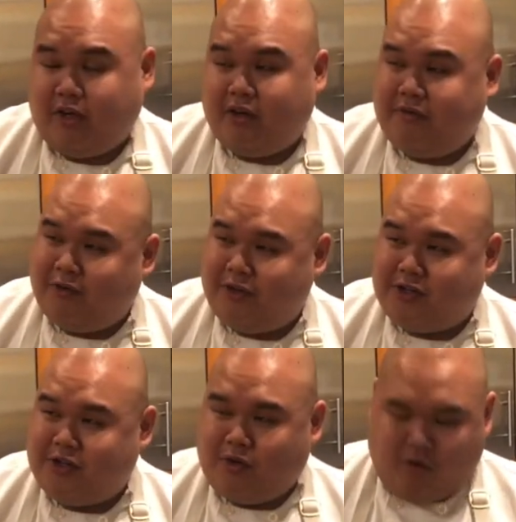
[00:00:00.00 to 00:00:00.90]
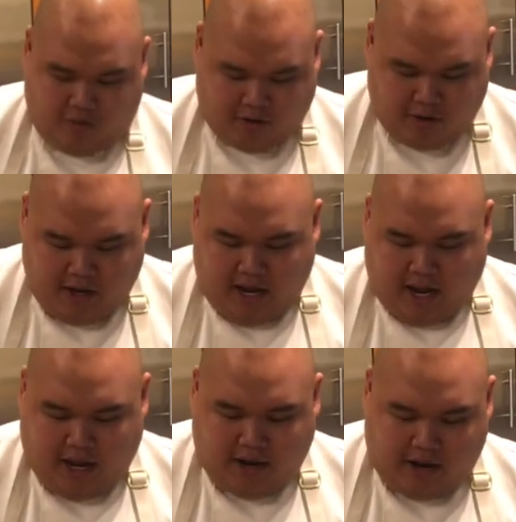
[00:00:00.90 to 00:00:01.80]
good for you too, okra,
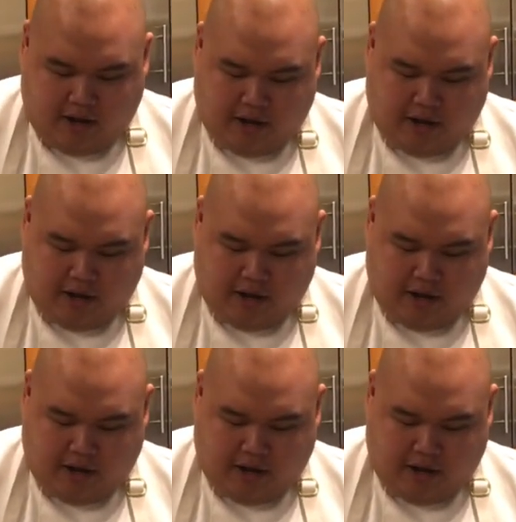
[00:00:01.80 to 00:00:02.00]
and